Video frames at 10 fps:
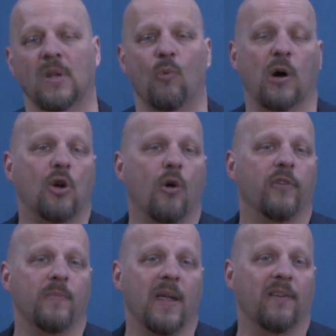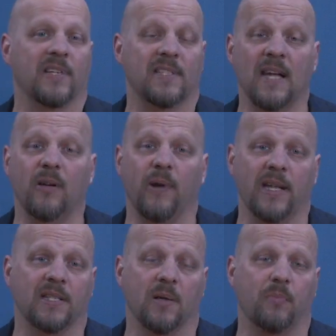While COVID may have
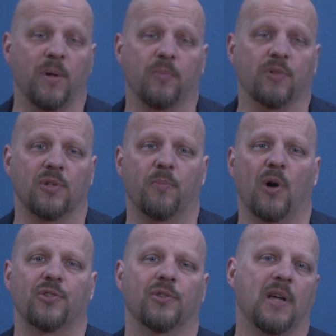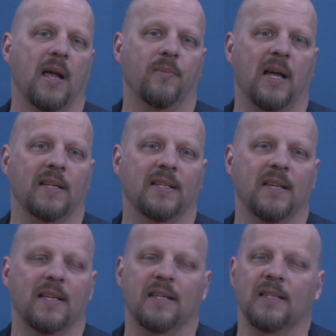accelerated some people's departure timelines,
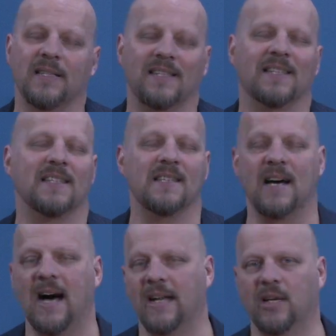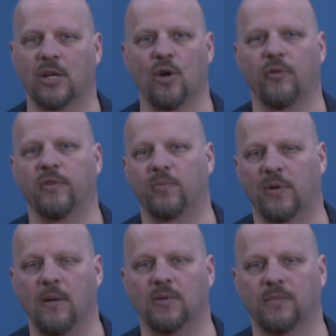this is not a COVID
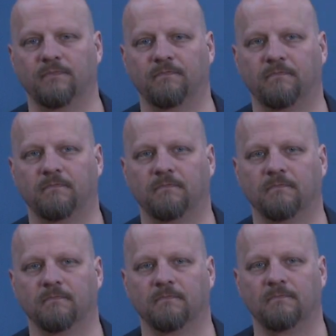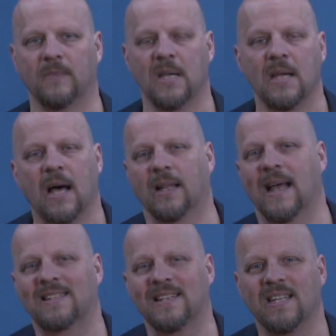problem.
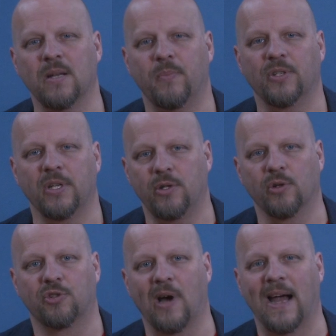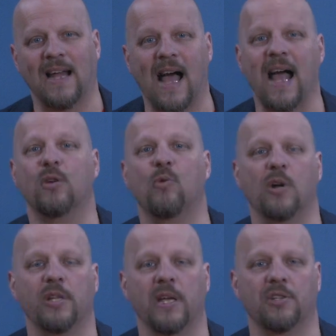Alaska's inability to attract
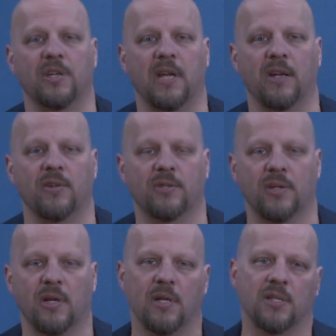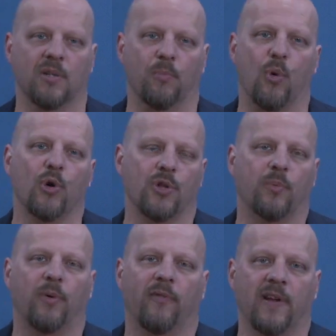high-quality educators, support their
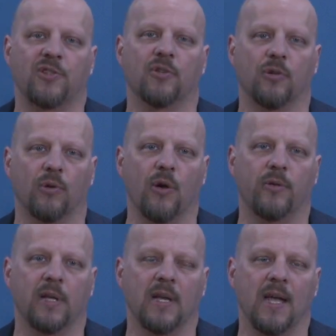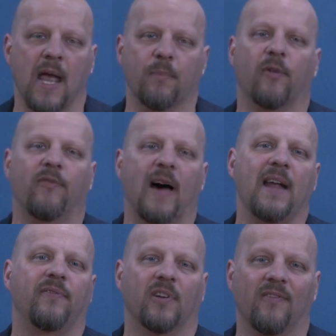professional growth, and
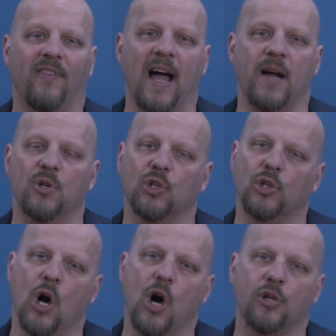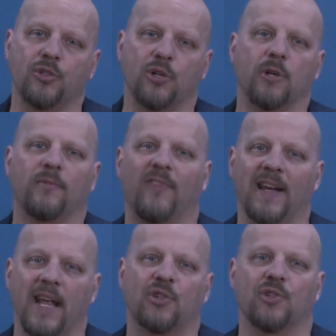provide for a viable long-term
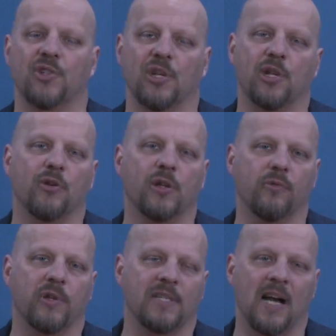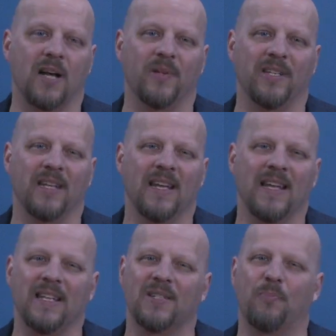financial security in retirement
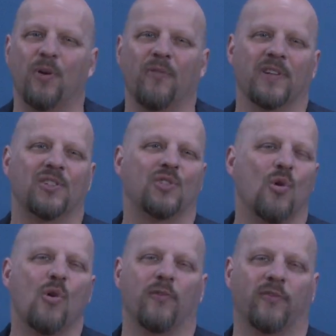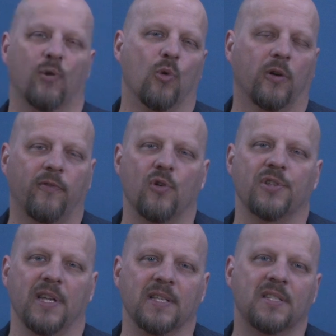is a perfect storm for
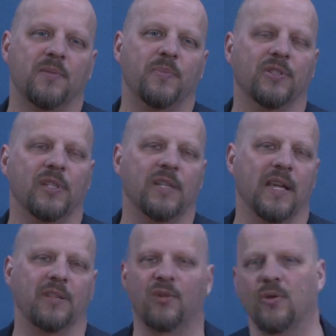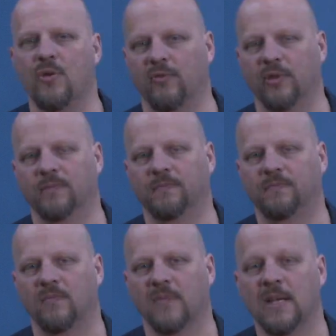workforce instability and turnover.
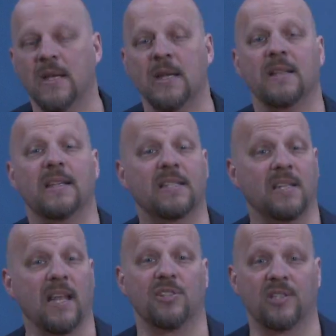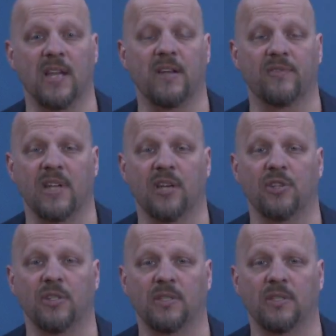This legislative session,